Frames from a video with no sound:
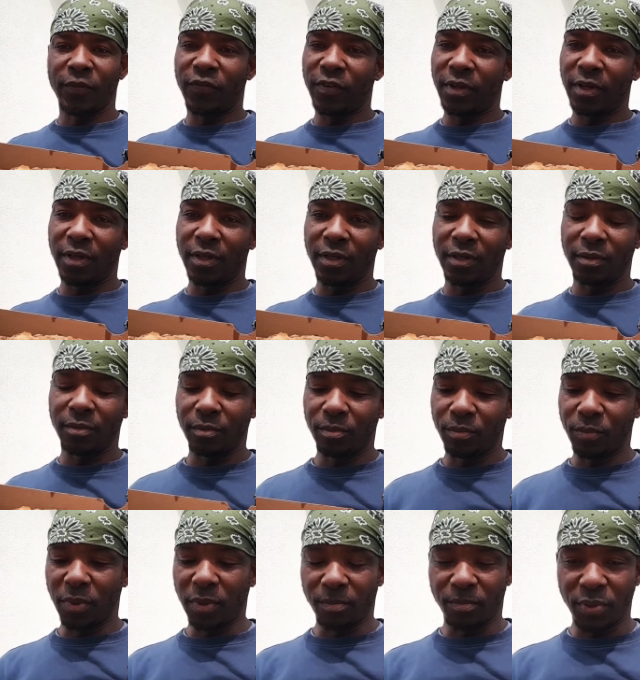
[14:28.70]
finally
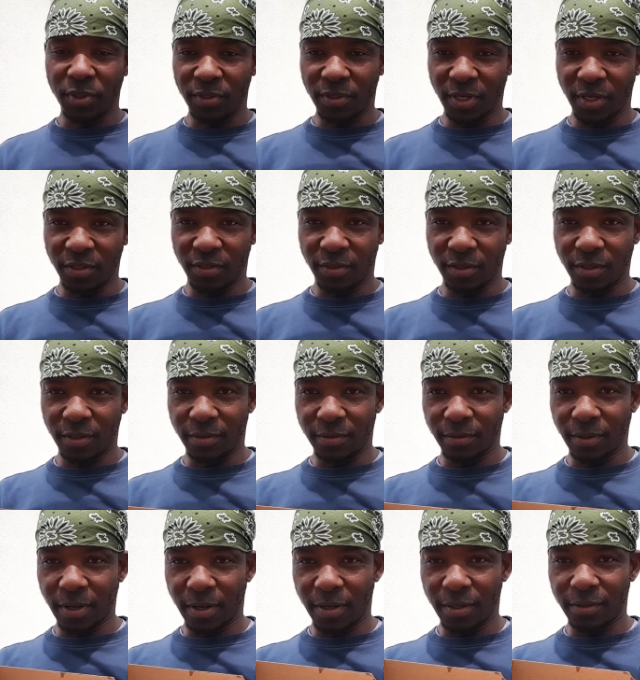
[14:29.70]
got ice here,
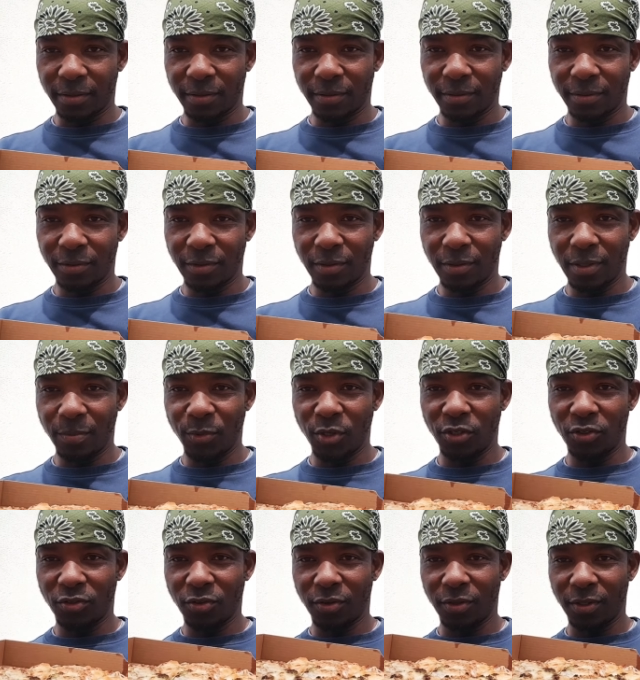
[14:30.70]
guys. So let
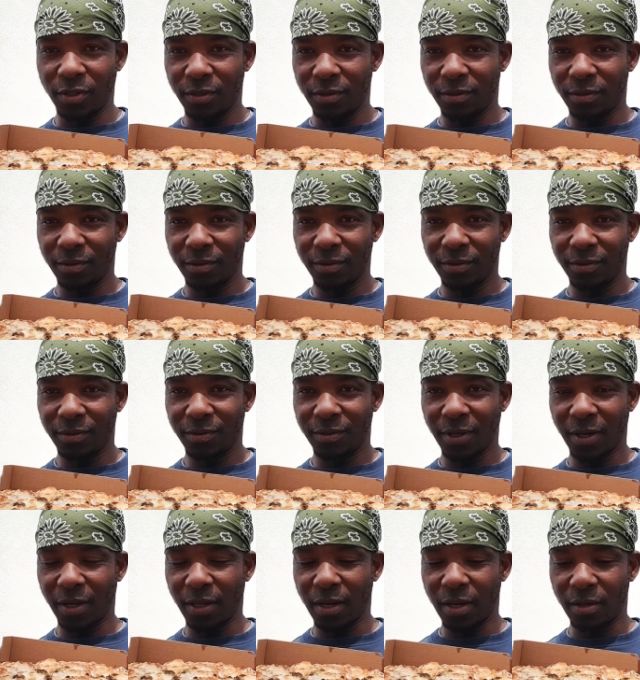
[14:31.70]
me join it.
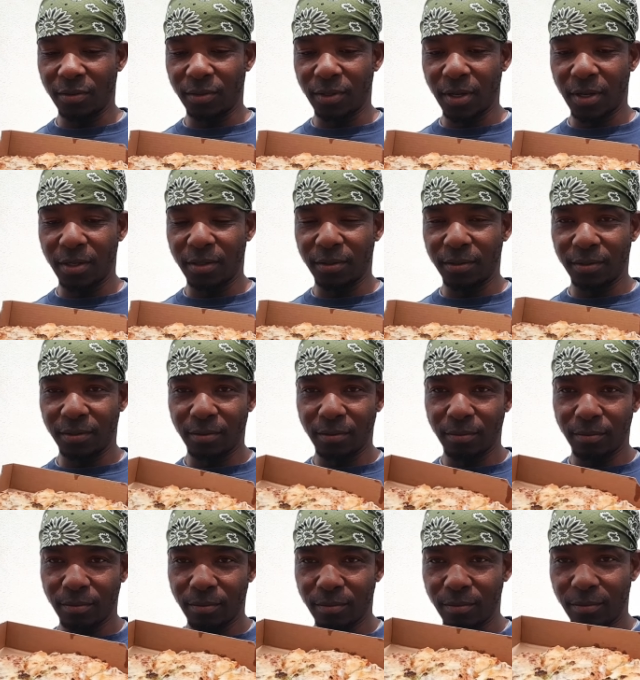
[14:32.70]
Check it out,
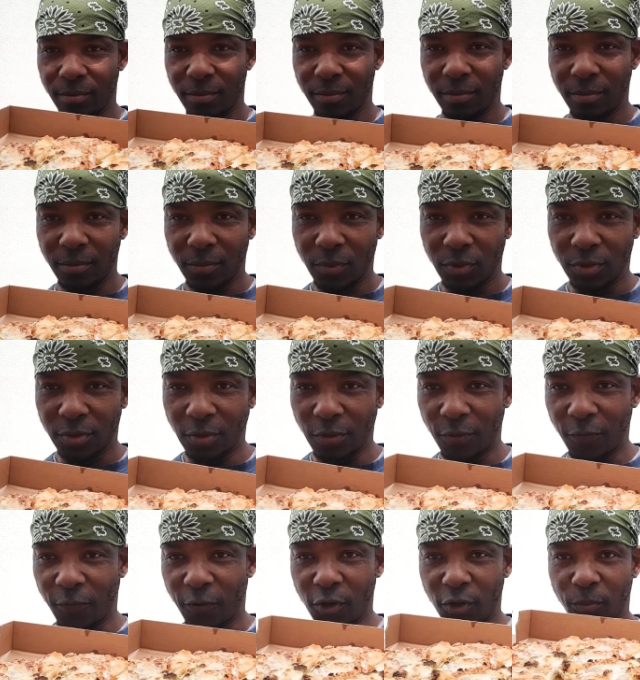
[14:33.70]
guys.
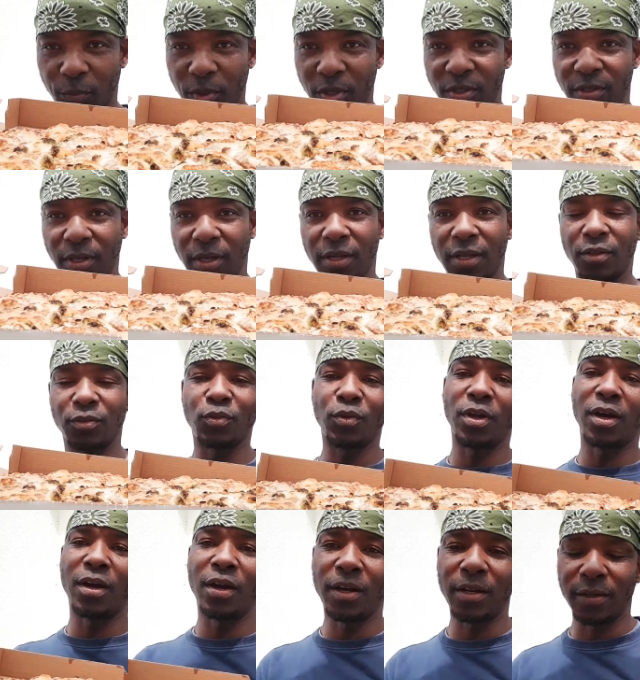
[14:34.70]
Tuna fish pizza. That's
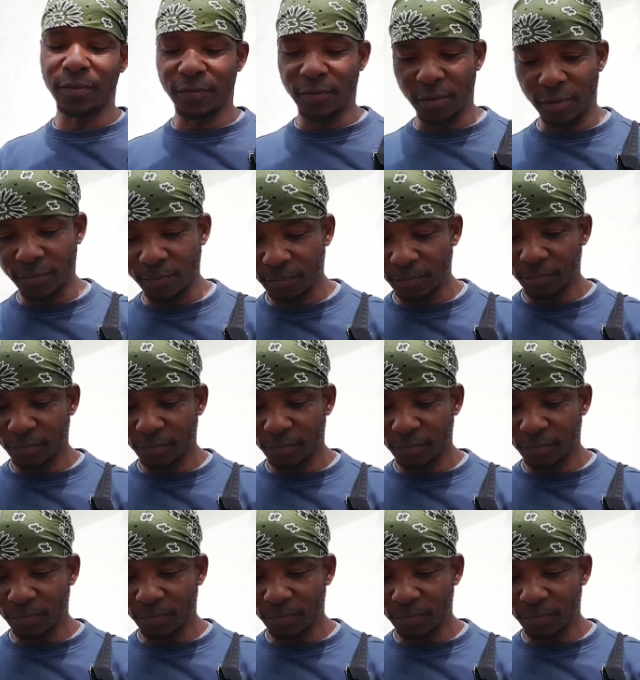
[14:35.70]
what I ordered for.